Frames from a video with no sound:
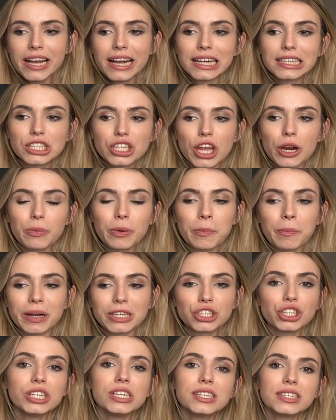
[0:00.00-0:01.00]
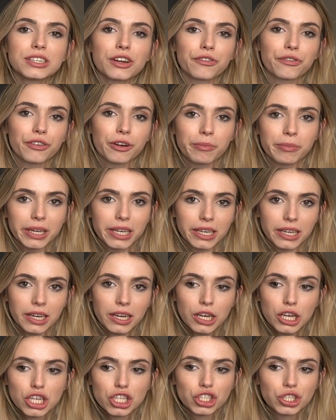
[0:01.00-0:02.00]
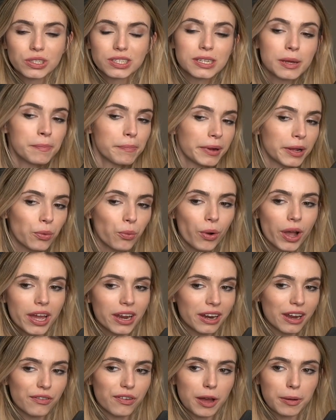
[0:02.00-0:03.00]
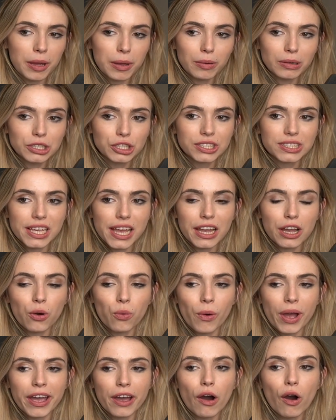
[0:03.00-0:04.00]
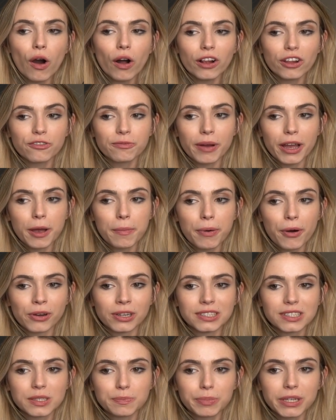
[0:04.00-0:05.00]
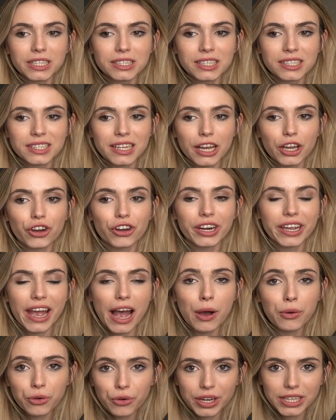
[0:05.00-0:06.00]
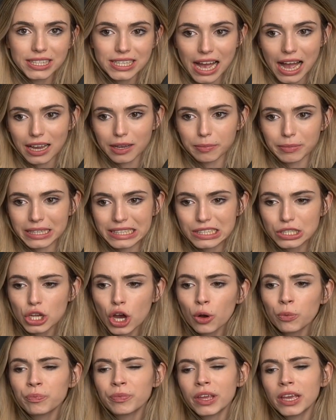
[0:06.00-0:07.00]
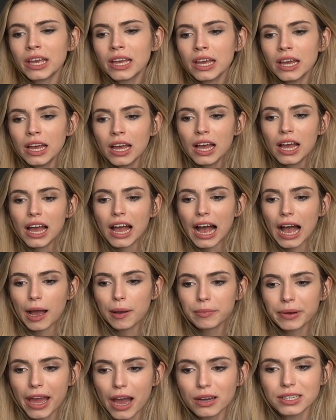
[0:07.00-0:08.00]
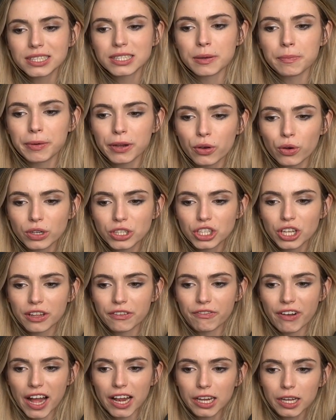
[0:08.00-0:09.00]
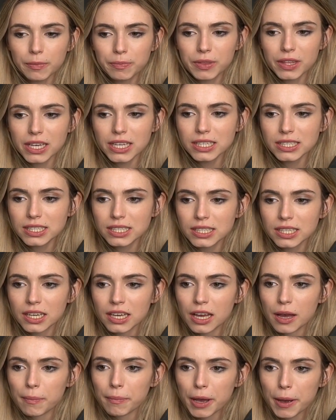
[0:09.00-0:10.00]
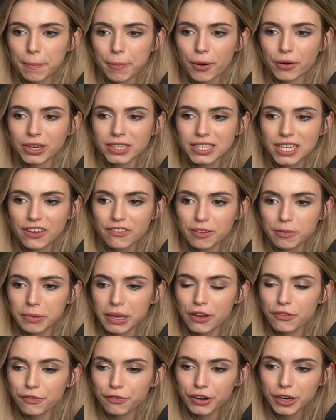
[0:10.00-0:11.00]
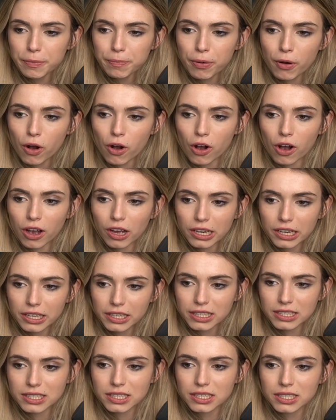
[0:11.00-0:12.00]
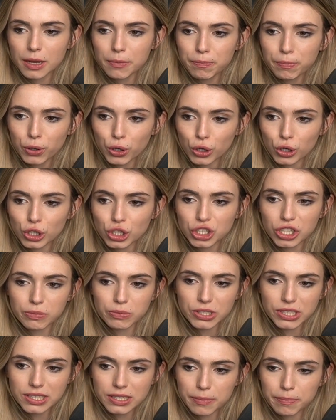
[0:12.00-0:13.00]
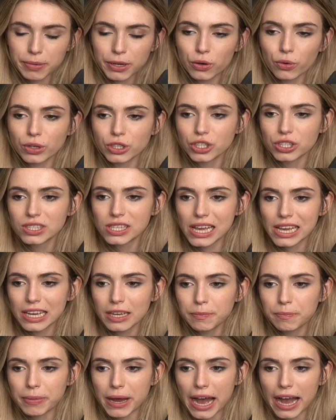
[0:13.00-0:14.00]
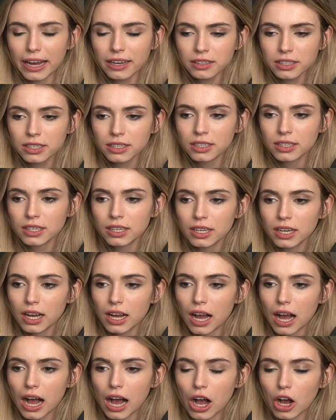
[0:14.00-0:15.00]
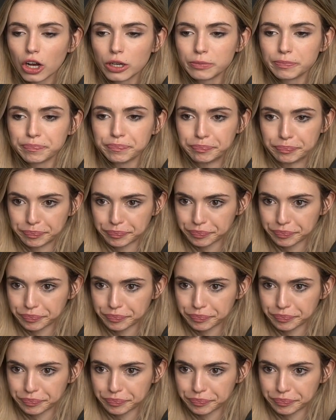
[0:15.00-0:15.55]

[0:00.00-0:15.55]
it's going to be much easier for me to simply win if I'm able to take away all of my opponent's pieces that could counterattack me. So I'm now simply going to develop this. My opponent's giving me a free pawn. This is a push. I'm just simply going to take it back. And